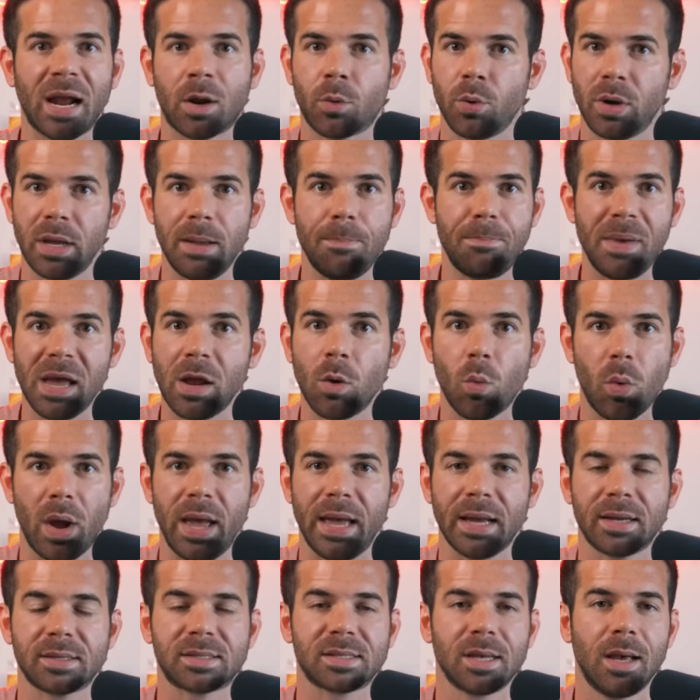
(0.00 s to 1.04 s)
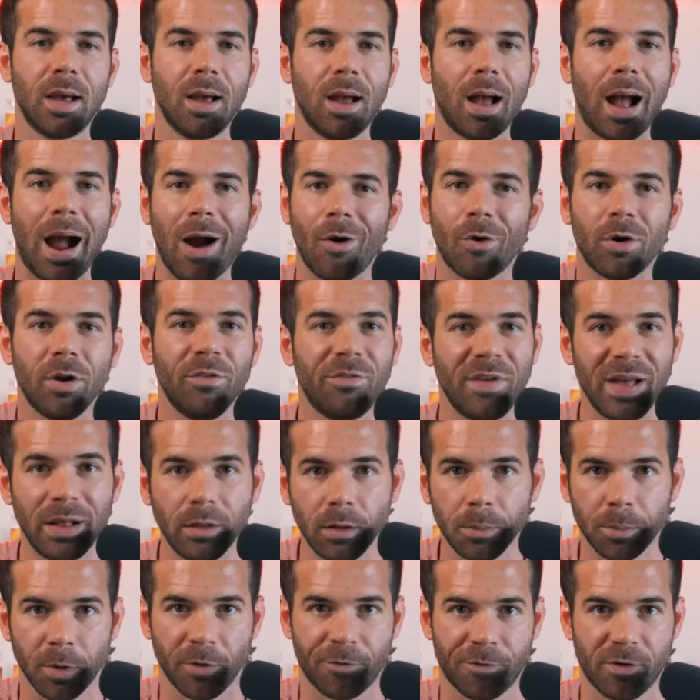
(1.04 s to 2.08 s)
equity bigwigs aren't
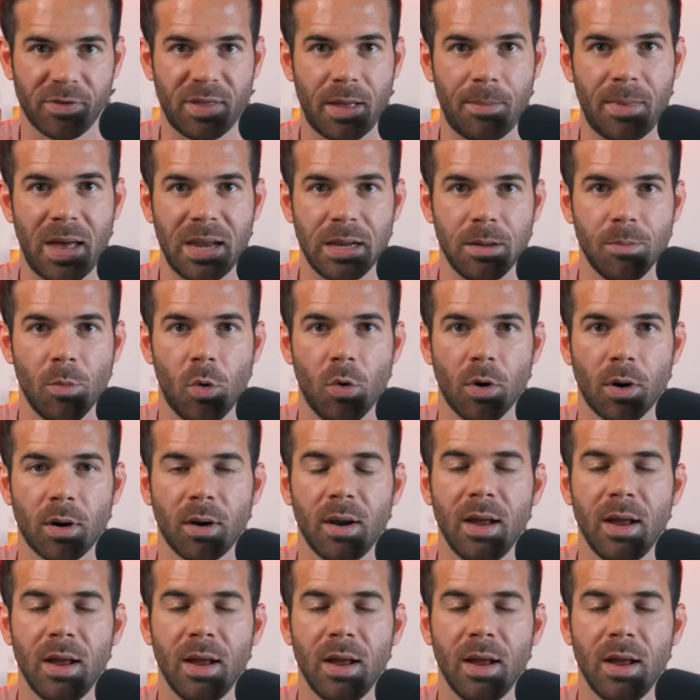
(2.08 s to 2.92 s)
available for them anymore